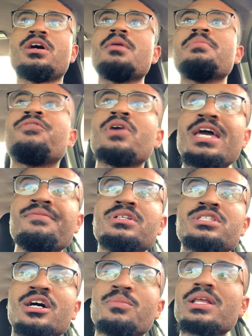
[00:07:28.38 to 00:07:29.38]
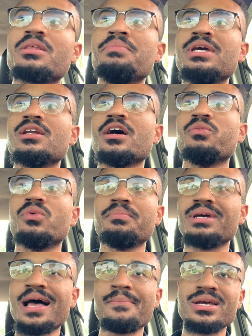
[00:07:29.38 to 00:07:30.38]
before I even talk about the beating off one,
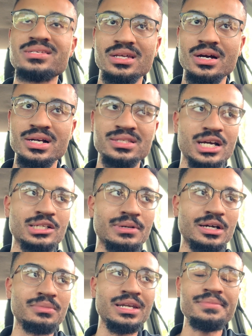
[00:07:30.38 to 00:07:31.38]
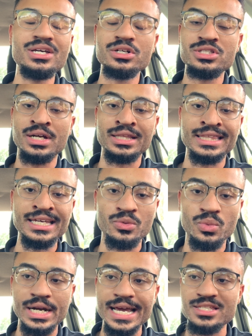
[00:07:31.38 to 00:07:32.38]
because I basically already talked about it, but let me go to the thinking
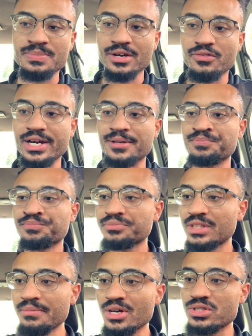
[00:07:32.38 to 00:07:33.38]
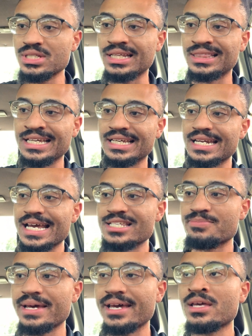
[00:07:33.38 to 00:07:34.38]
one aspect, right? Let me go to the thinking
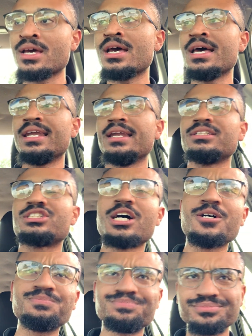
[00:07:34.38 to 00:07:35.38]
aspect. So